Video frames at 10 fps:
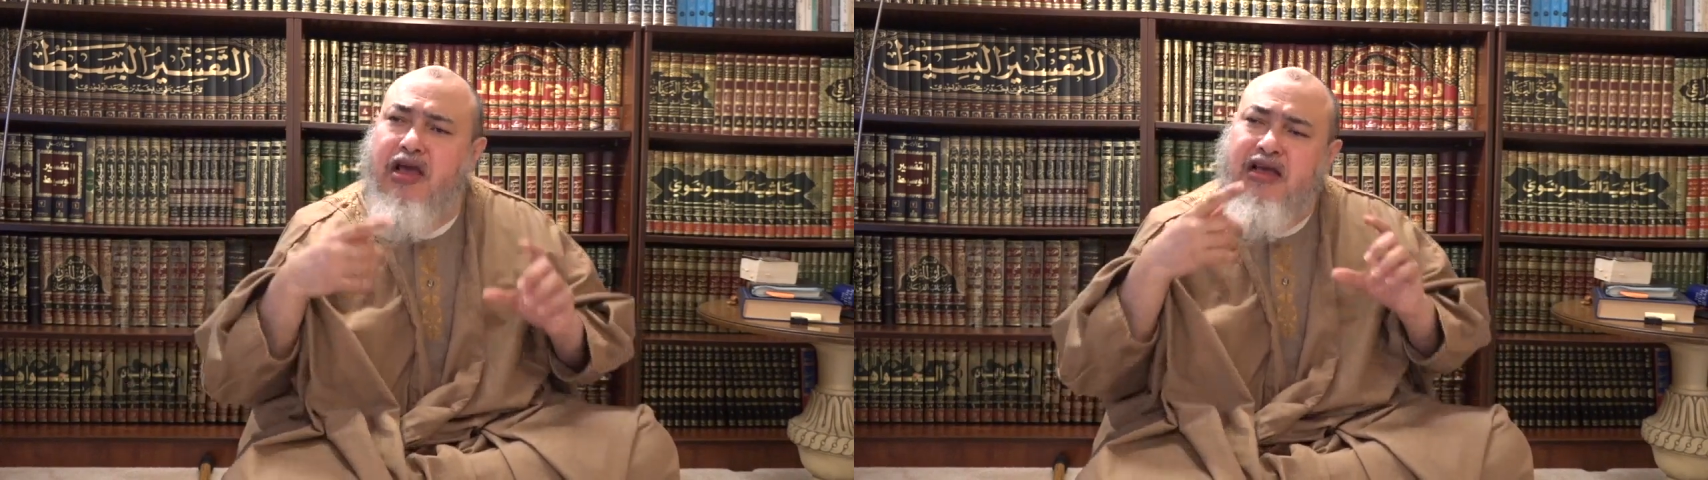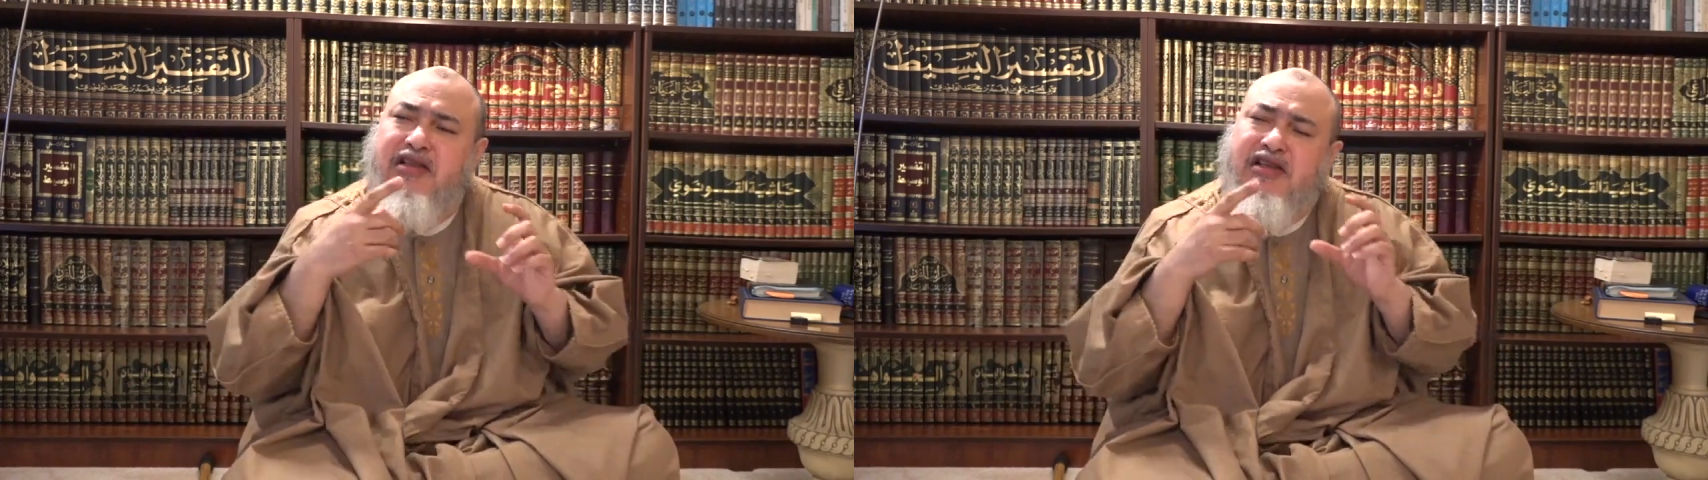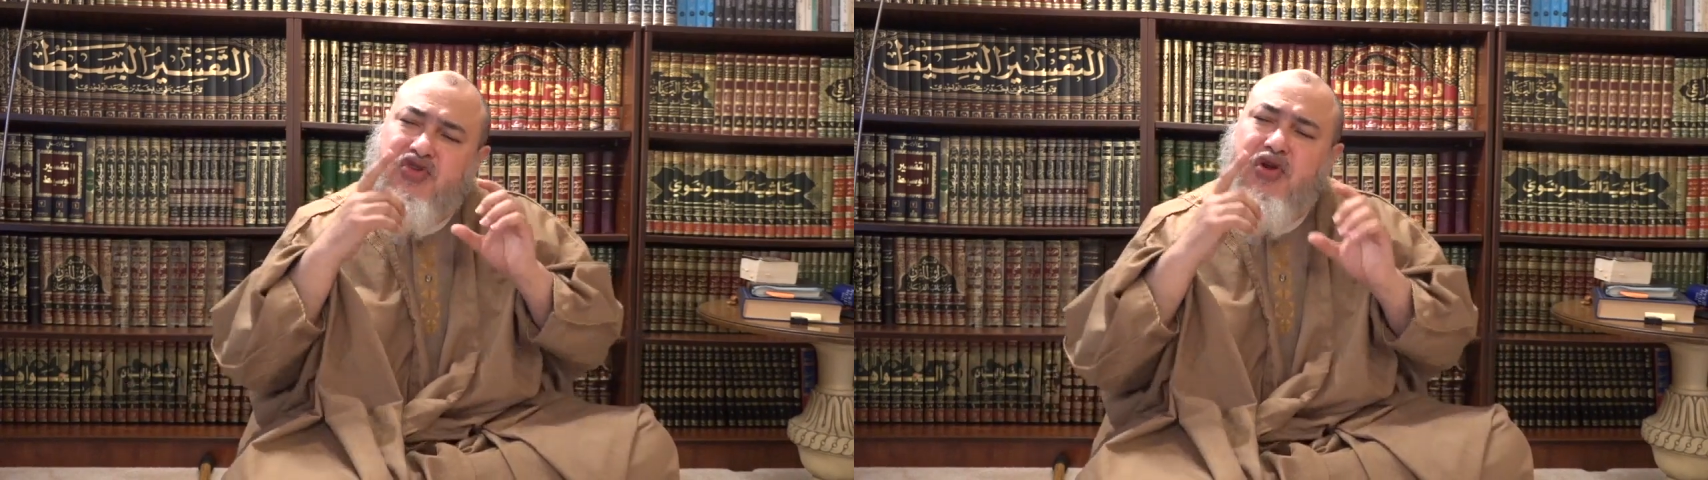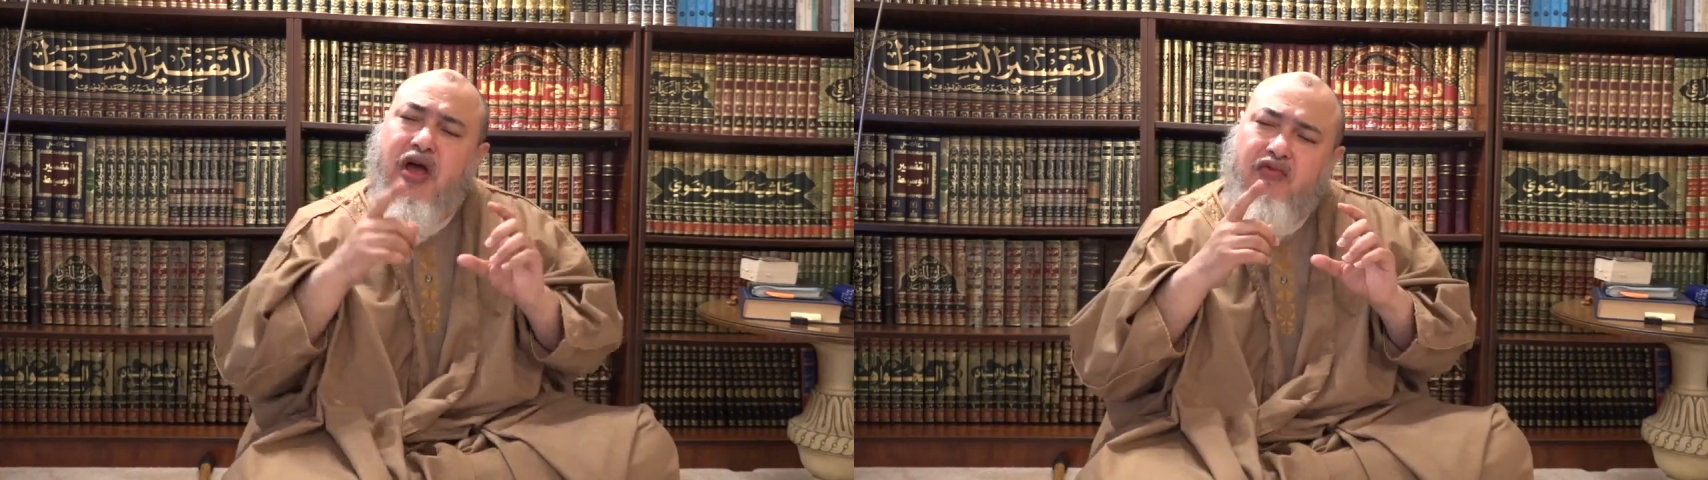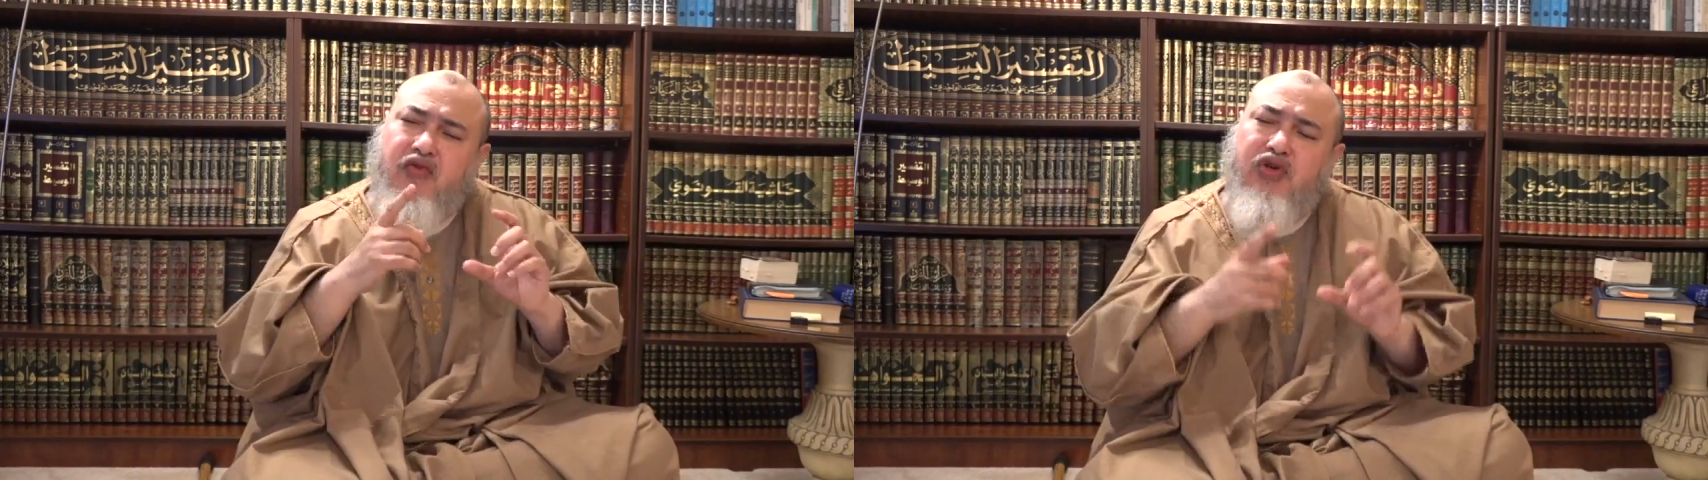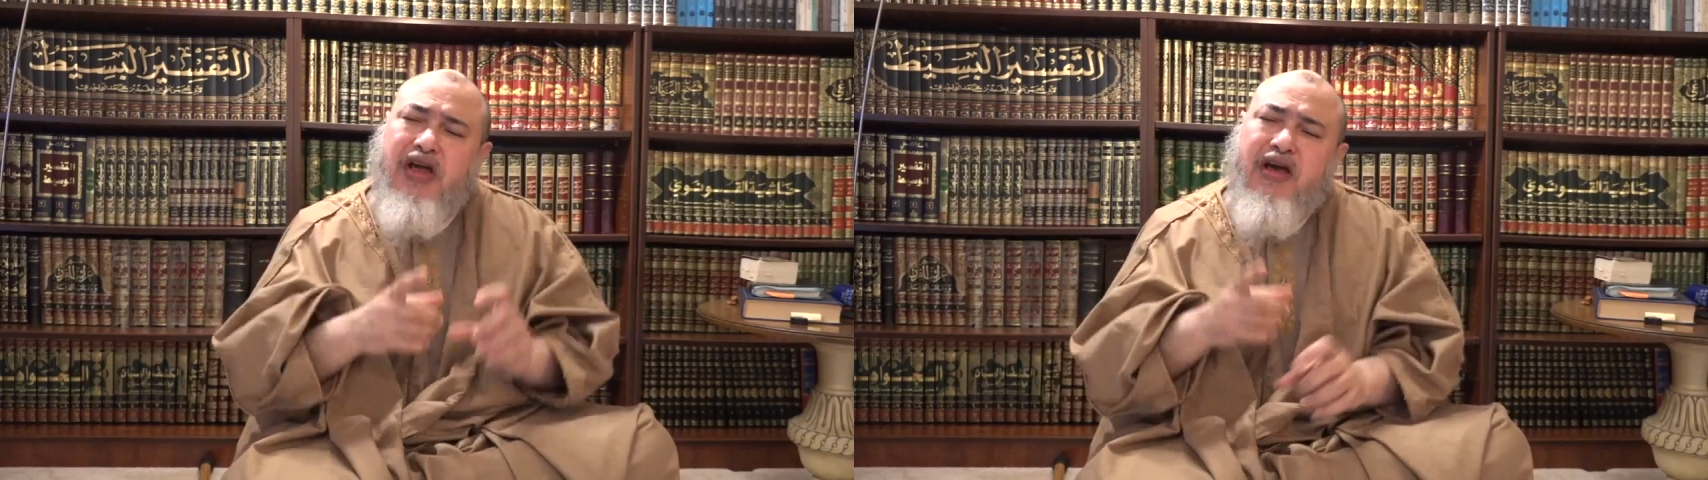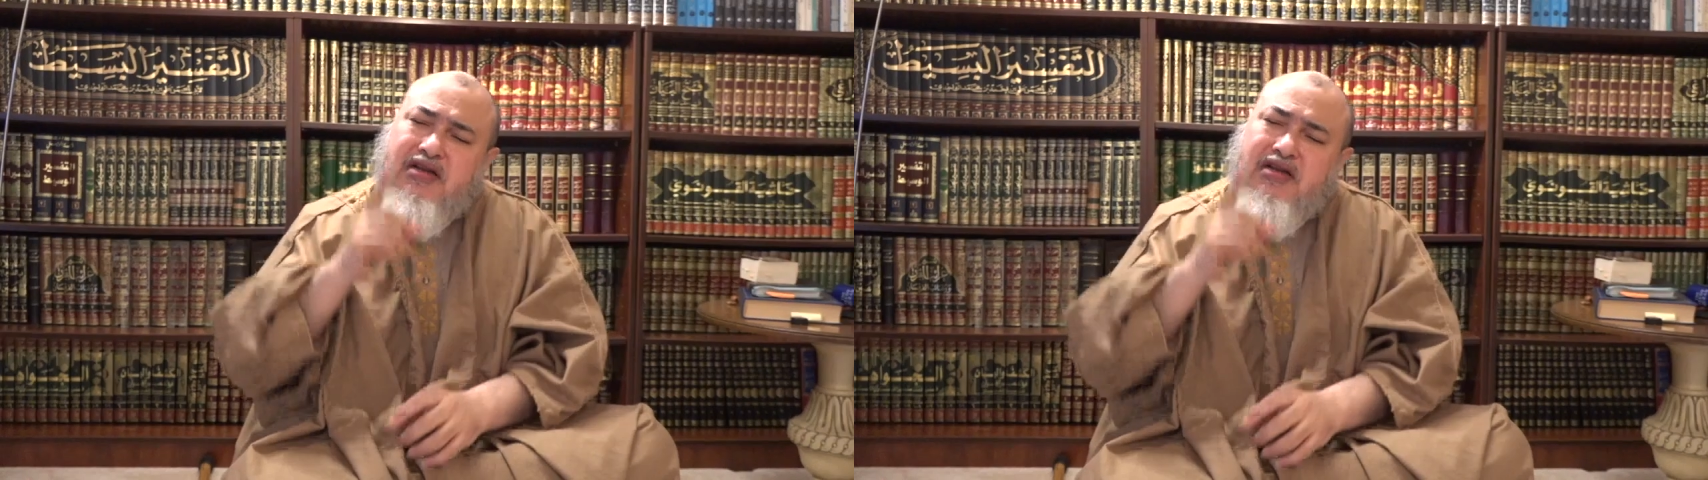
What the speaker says: They traveled at a